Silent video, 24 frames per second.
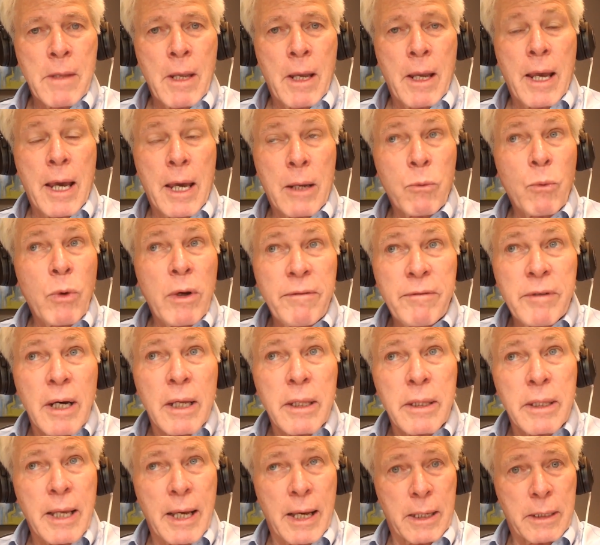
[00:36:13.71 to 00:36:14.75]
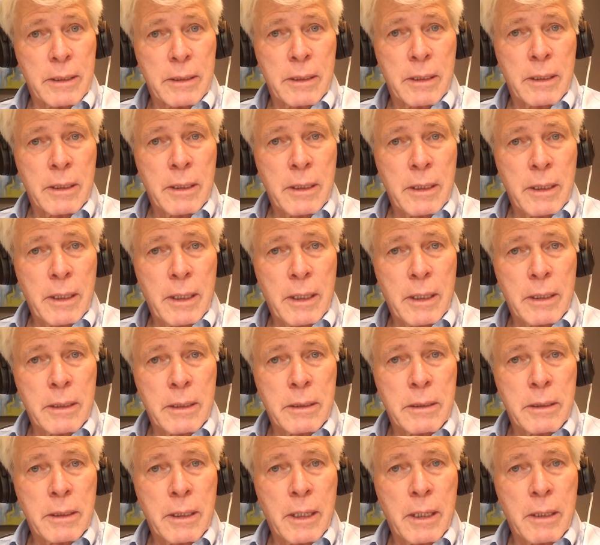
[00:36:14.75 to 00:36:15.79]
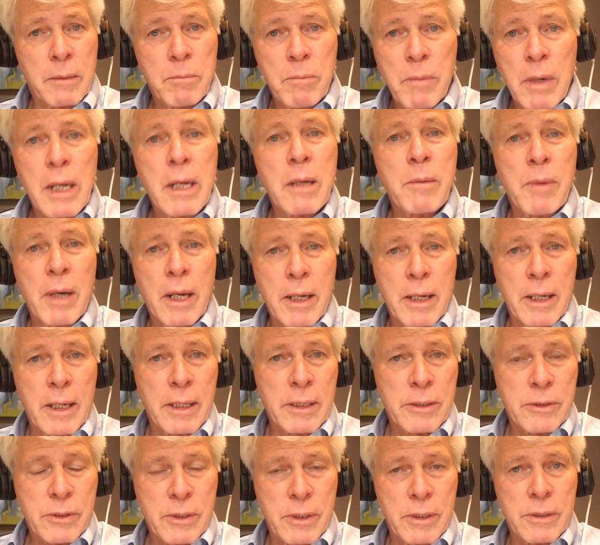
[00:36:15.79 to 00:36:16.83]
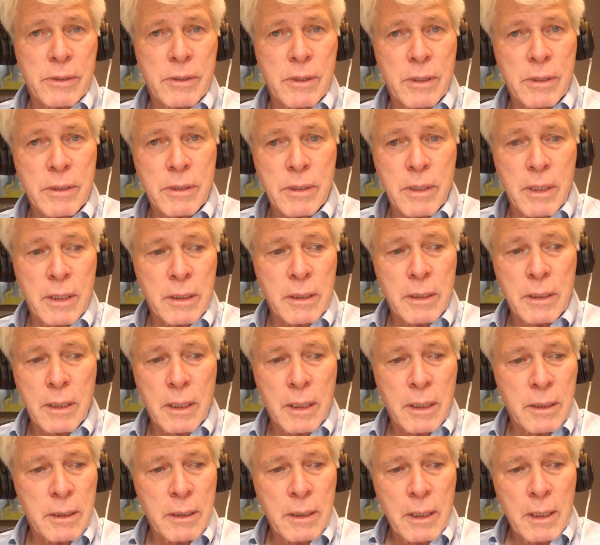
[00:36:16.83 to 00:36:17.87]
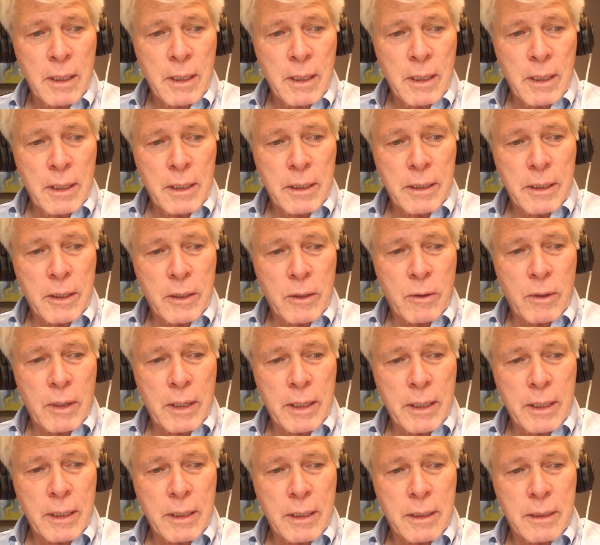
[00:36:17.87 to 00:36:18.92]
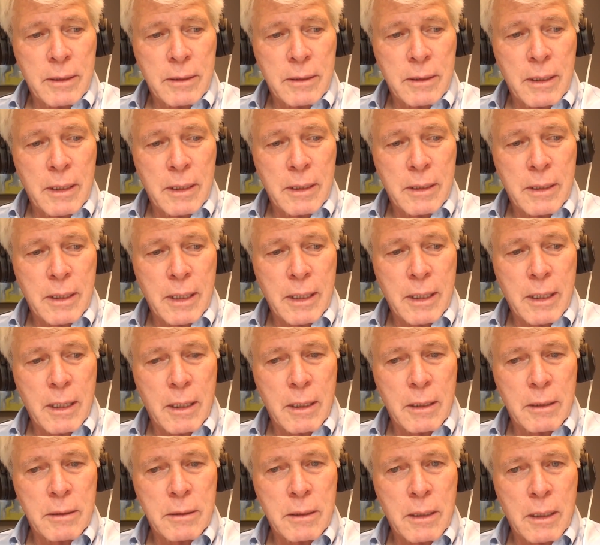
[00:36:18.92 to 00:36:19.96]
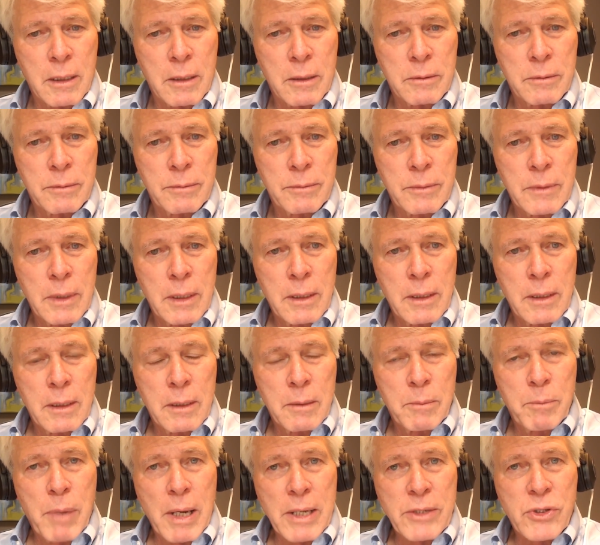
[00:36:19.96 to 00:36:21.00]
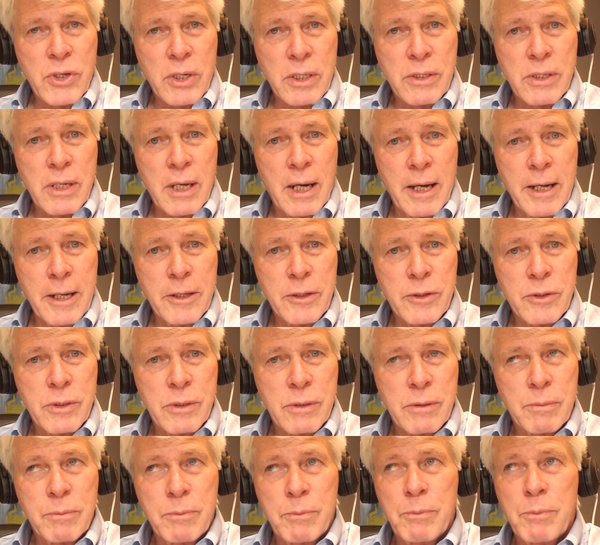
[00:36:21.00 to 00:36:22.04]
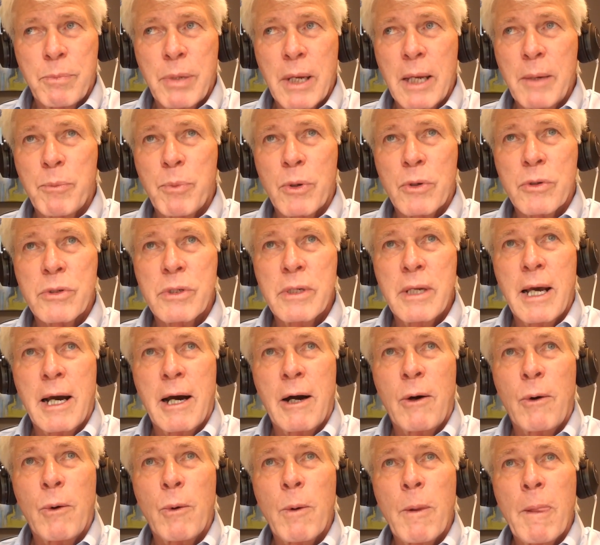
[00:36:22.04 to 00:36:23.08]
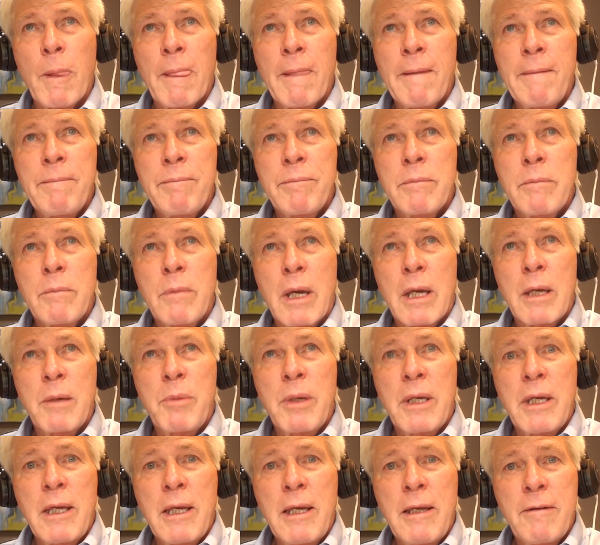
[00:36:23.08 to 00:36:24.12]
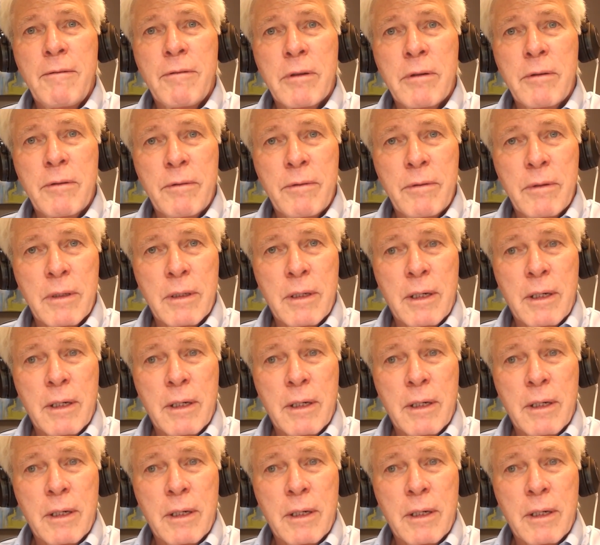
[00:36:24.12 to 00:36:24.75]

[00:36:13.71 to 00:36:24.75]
And we've done that in many, many instances. And, I think our basic science papers now may be even